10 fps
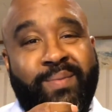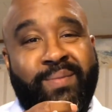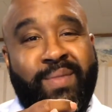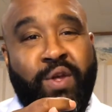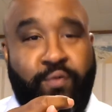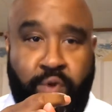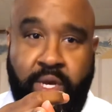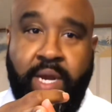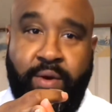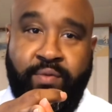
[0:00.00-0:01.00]
Look forward to
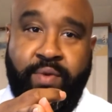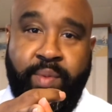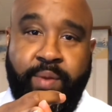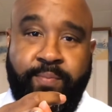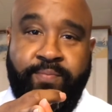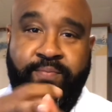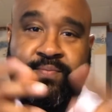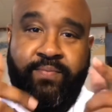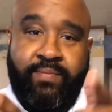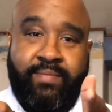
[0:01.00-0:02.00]
hearing from you.
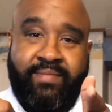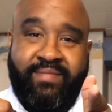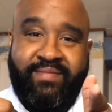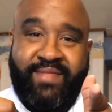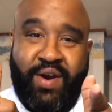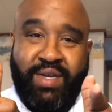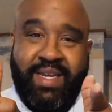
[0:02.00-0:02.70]
All right, take